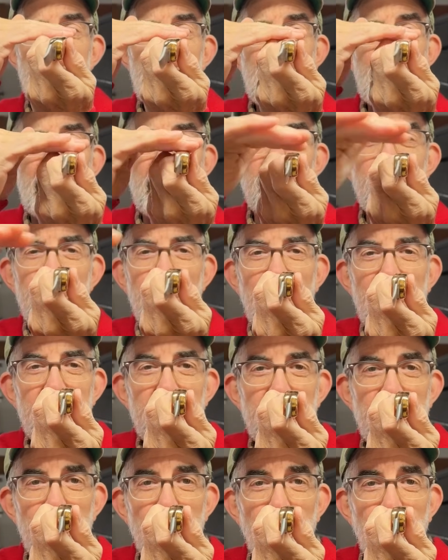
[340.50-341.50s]
is
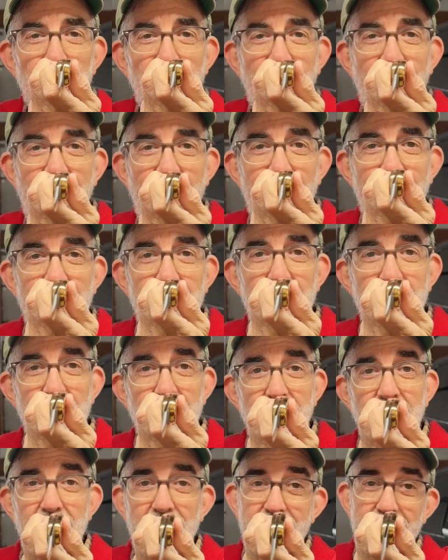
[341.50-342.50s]
nice and flat.
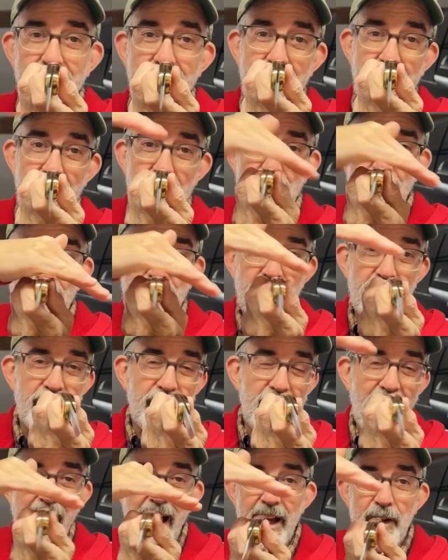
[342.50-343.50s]
If it's
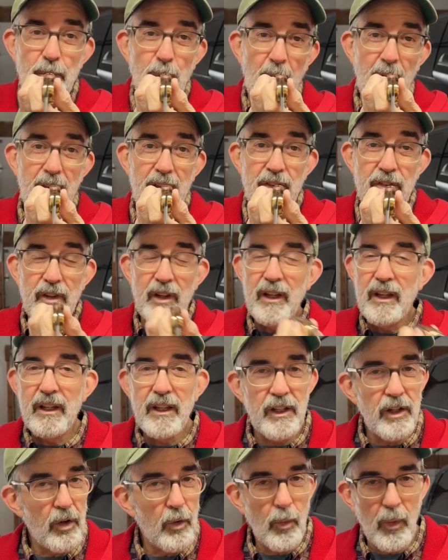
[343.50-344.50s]
sideways, you
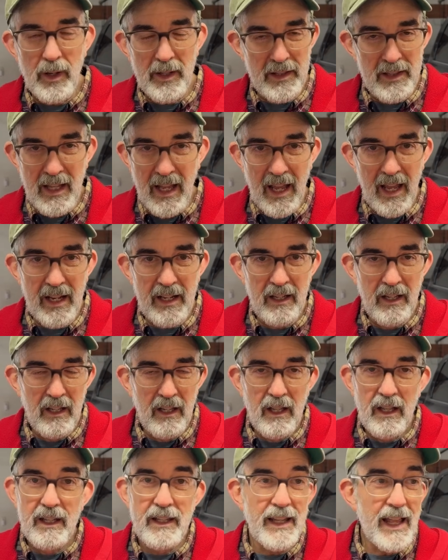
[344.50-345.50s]
don't want that.
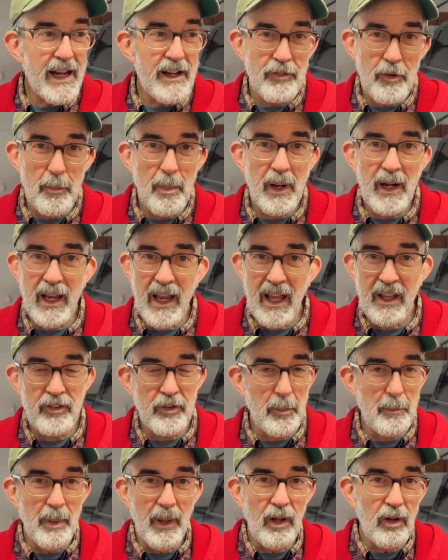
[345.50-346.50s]
Not everybody has a
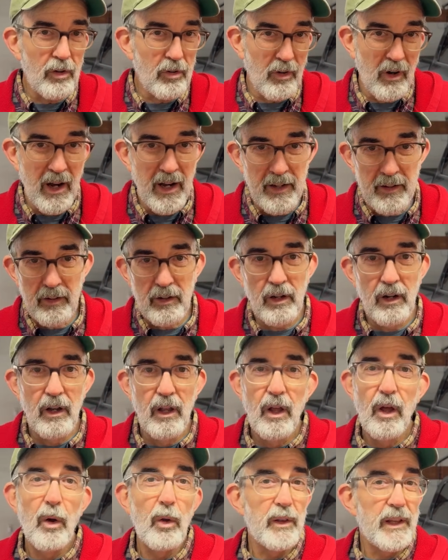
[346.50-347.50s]
belt grinder
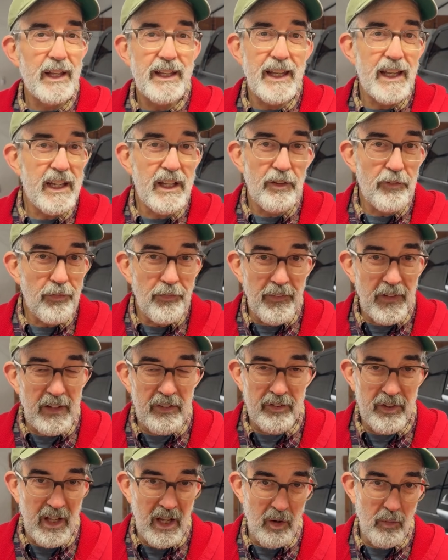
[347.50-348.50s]
that they can fix
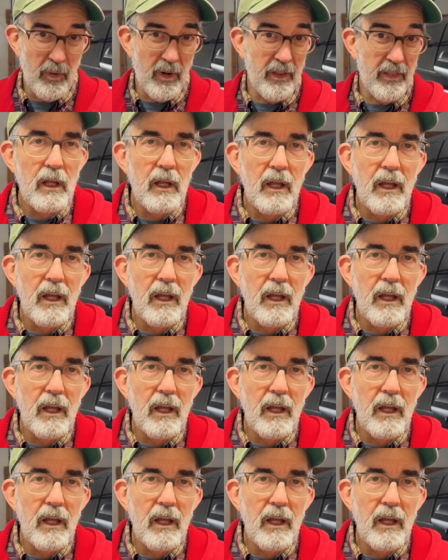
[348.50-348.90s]
that with.